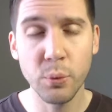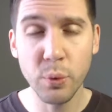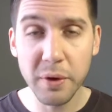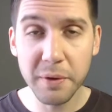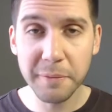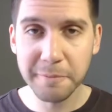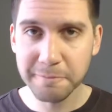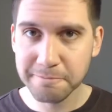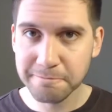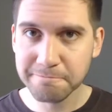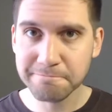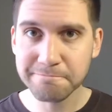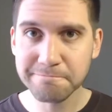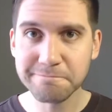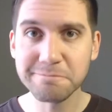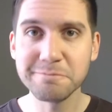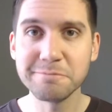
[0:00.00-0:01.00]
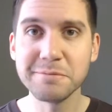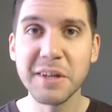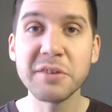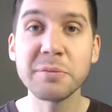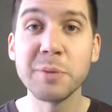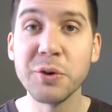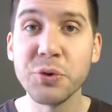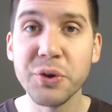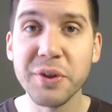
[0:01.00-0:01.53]
Well, let's
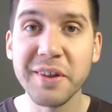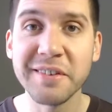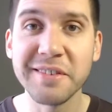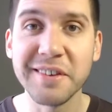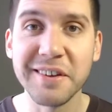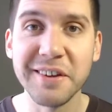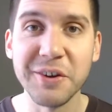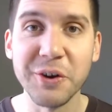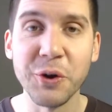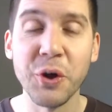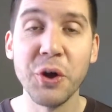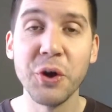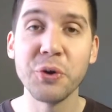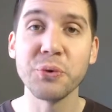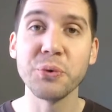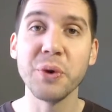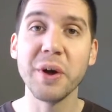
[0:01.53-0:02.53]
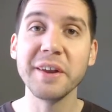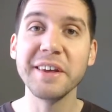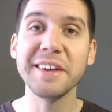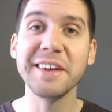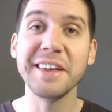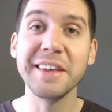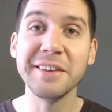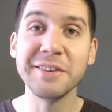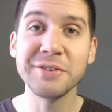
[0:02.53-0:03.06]
be realistic here.
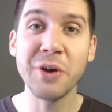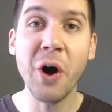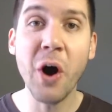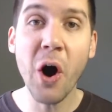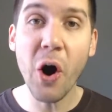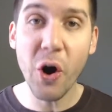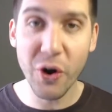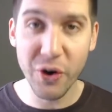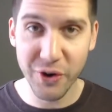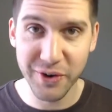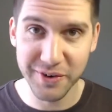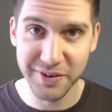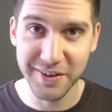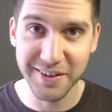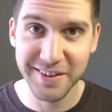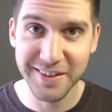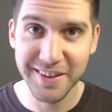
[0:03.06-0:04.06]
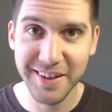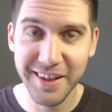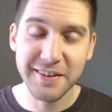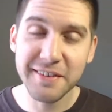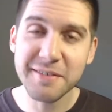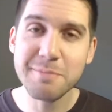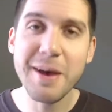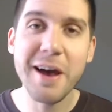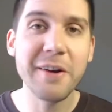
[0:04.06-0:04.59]
Running is hard. It
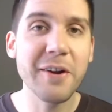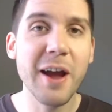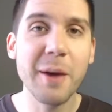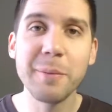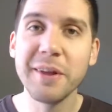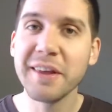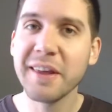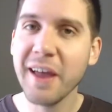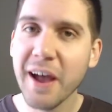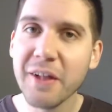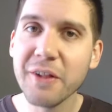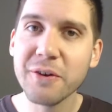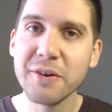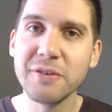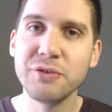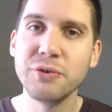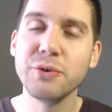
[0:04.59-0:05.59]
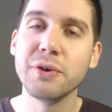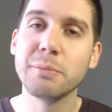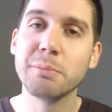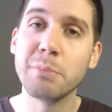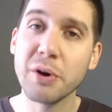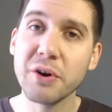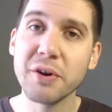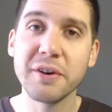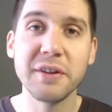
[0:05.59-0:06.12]
doesn't matter how many calories you can
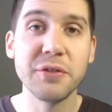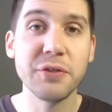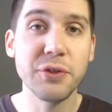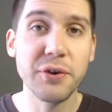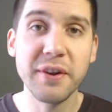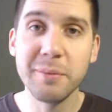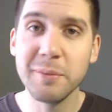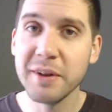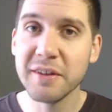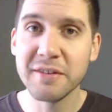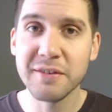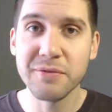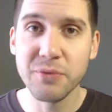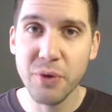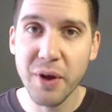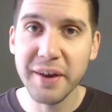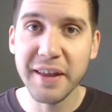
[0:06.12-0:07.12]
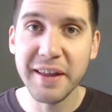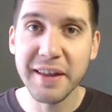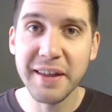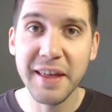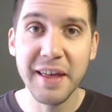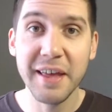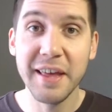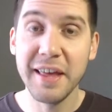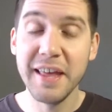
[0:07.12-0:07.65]
burn in 30 minutes of running
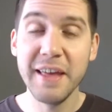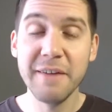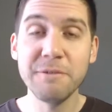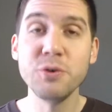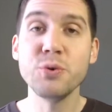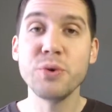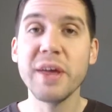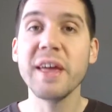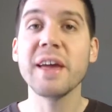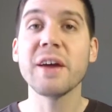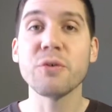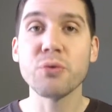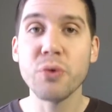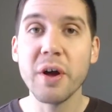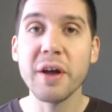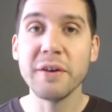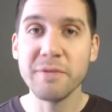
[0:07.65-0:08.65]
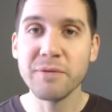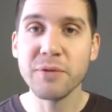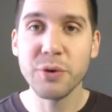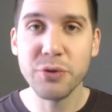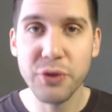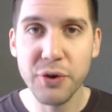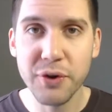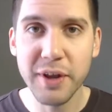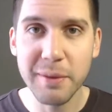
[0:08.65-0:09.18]
if you can't run
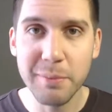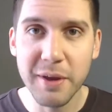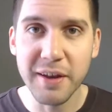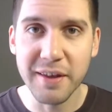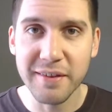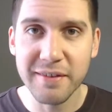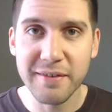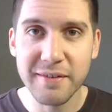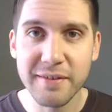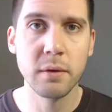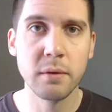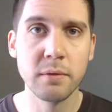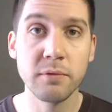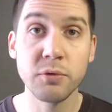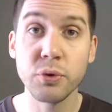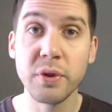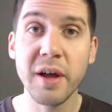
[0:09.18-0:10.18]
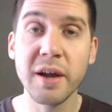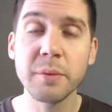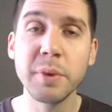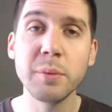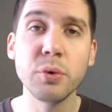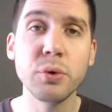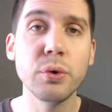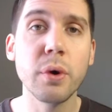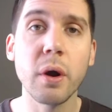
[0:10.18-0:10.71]
for 30 minutes. For a lot of
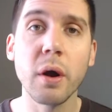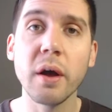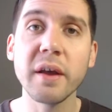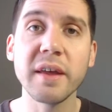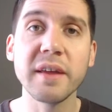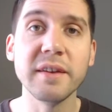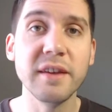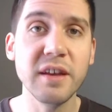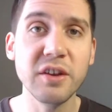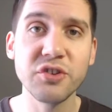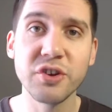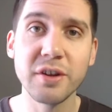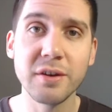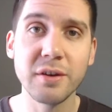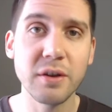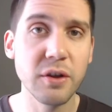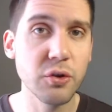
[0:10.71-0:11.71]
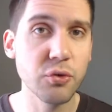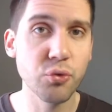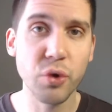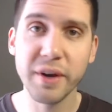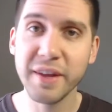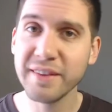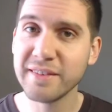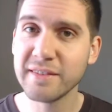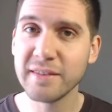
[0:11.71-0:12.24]
people who are unconditioned,
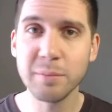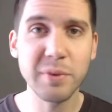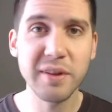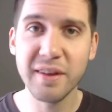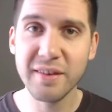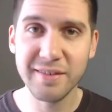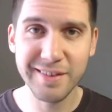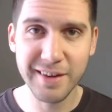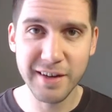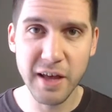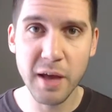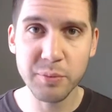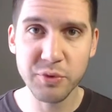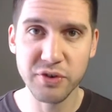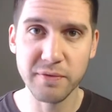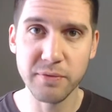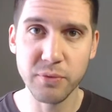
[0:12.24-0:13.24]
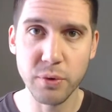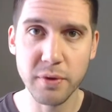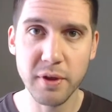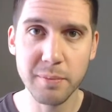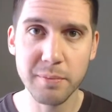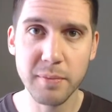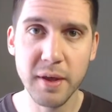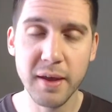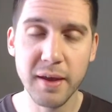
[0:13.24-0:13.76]
running simply isn't an option for
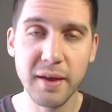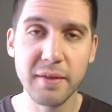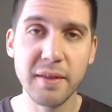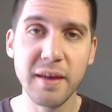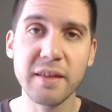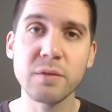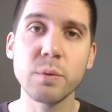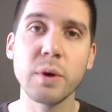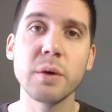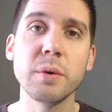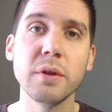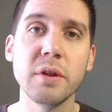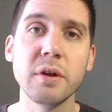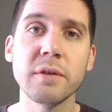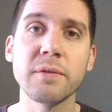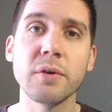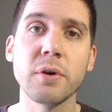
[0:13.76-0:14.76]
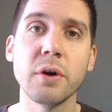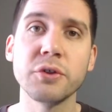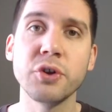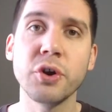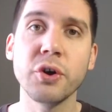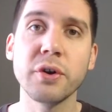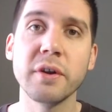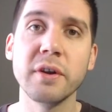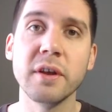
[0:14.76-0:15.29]
them. And that's why we look for
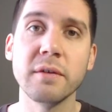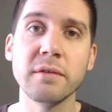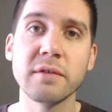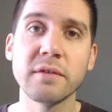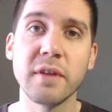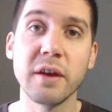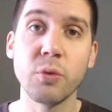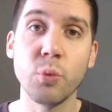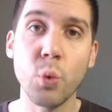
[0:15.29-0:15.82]
alternatives like